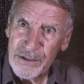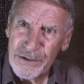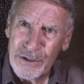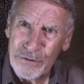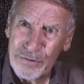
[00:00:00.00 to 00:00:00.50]

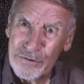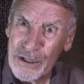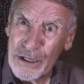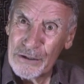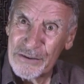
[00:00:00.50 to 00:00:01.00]
You
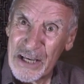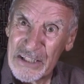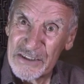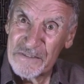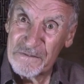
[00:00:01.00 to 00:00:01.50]
think
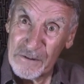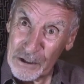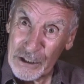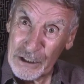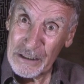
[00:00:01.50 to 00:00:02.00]
that's
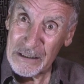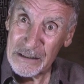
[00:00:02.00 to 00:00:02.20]
funny?